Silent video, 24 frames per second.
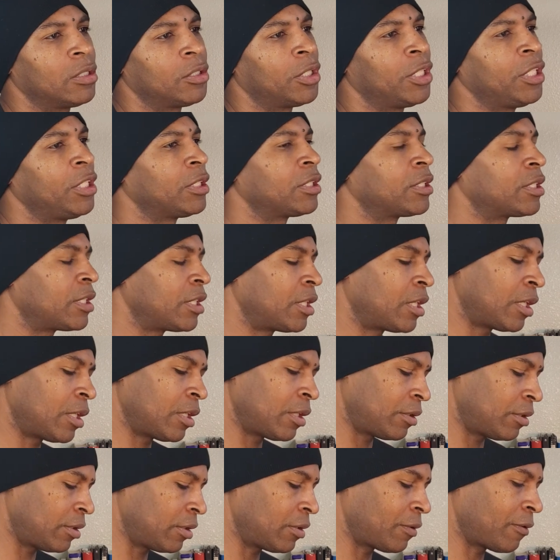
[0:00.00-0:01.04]

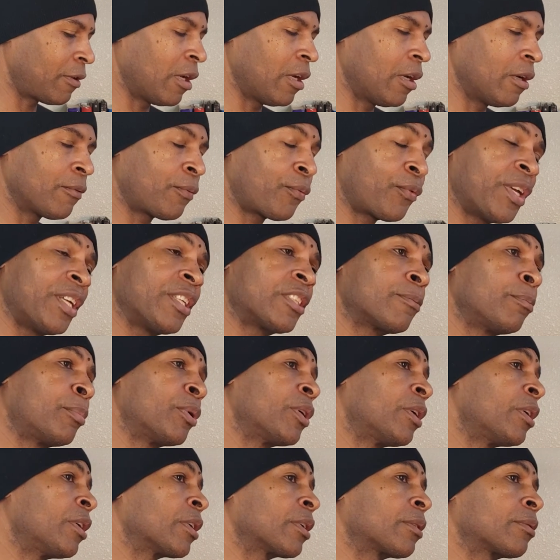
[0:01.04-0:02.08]
LinkedIn,
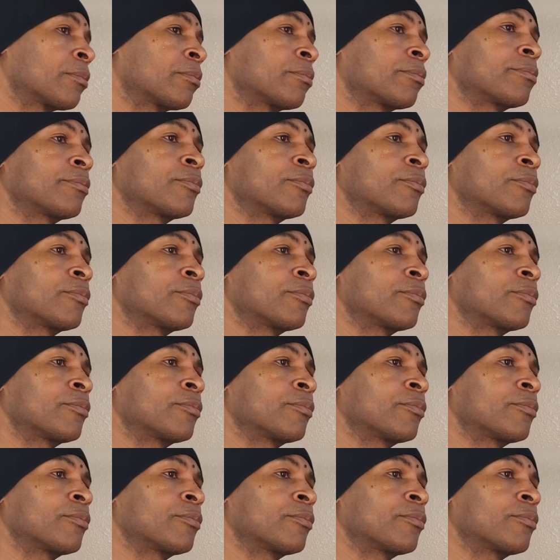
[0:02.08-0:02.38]
Facebook.